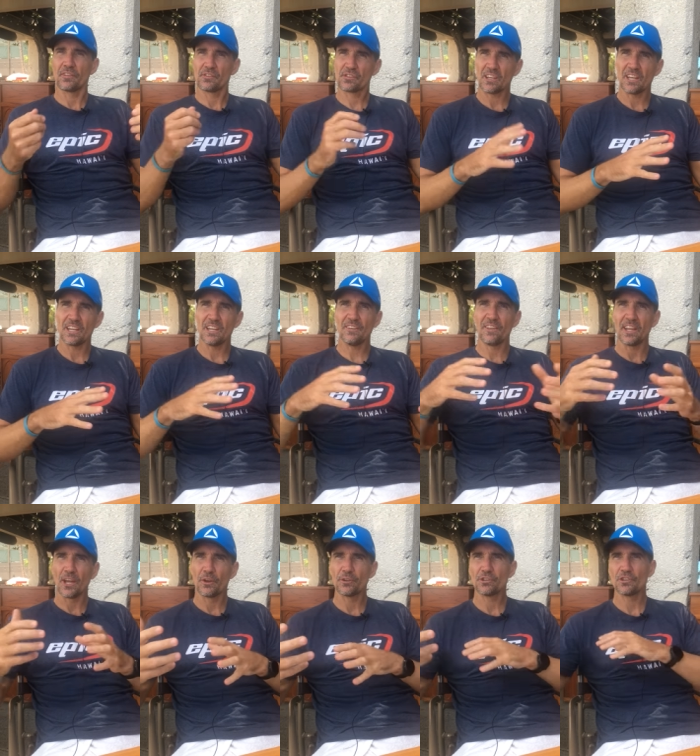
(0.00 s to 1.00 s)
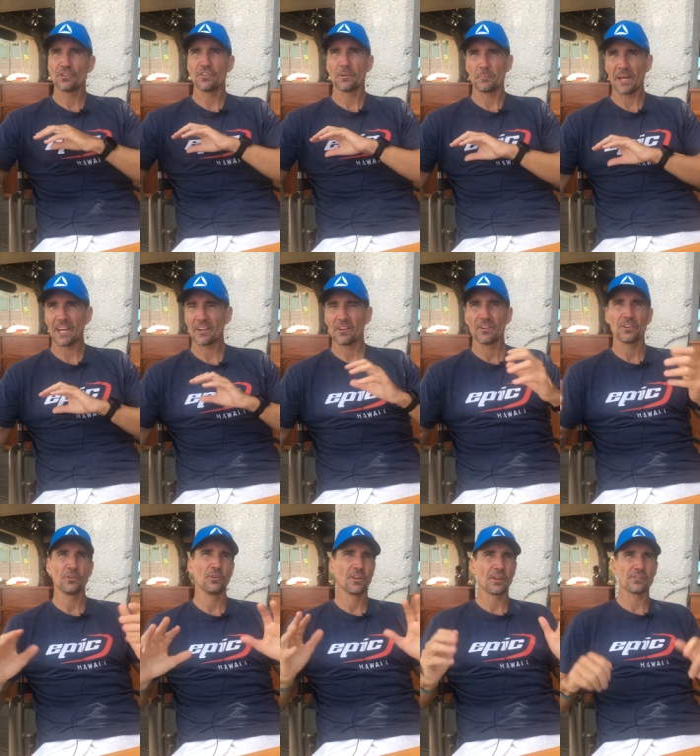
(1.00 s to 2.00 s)
the ski, the ocean, the paddle
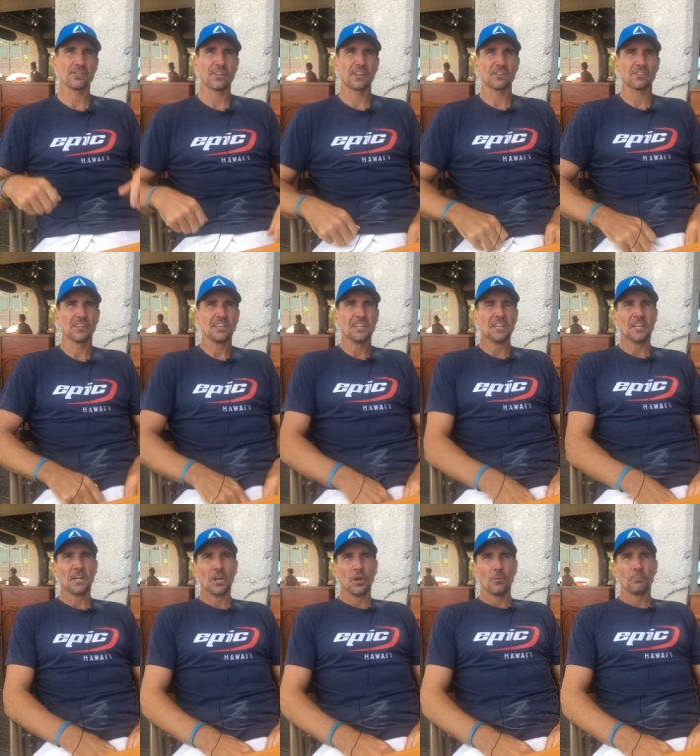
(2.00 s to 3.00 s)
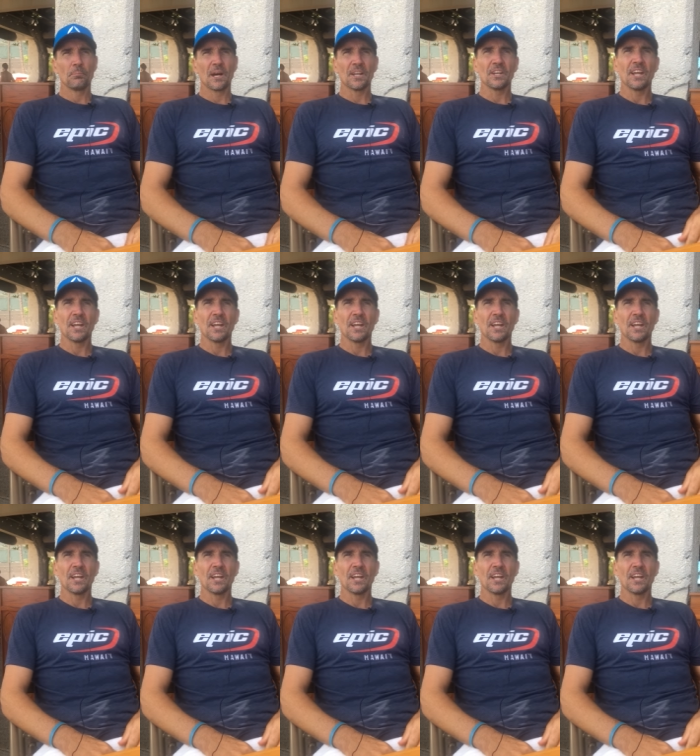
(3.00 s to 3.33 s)
and all those things. But